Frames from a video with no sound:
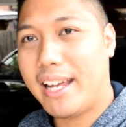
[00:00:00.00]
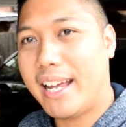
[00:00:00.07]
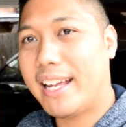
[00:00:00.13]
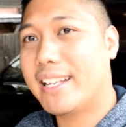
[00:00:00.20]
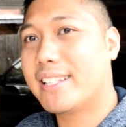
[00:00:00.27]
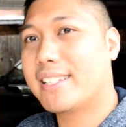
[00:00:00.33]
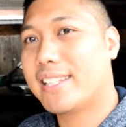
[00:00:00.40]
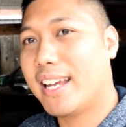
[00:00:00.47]

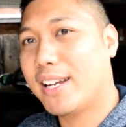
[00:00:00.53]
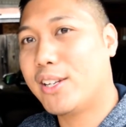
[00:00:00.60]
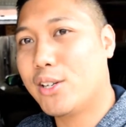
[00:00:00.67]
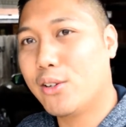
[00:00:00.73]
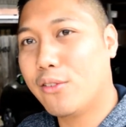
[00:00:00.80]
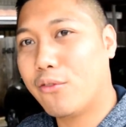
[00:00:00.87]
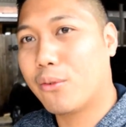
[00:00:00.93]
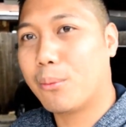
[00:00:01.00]
and stay
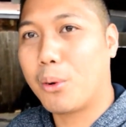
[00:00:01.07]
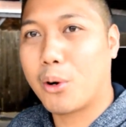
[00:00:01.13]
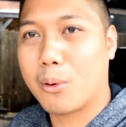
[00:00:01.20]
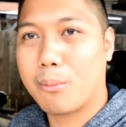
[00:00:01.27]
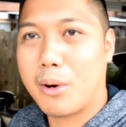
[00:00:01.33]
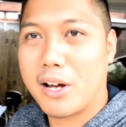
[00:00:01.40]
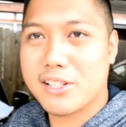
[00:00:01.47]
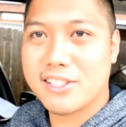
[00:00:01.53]
tuned for more
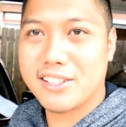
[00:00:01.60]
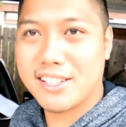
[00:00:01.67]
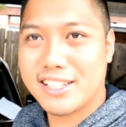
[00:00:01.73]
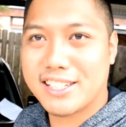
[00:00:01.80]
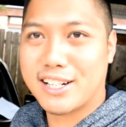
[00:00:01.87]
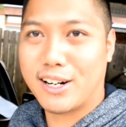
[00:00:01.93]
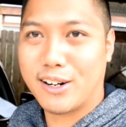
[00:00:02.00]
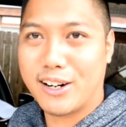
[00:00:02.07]
mods on
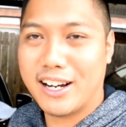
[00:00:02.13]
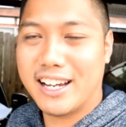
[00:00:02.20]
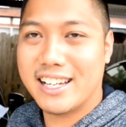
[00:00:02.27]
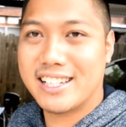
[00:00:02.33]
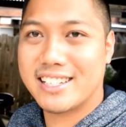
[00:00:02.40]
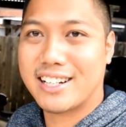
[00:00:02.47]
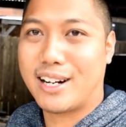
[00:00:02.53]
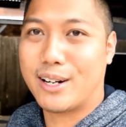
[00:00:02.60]
this car
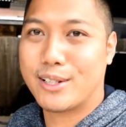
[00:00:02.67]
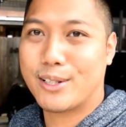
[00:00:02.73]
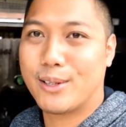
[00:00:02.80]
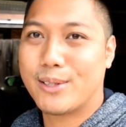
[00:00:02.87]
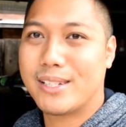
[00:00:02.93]
as car show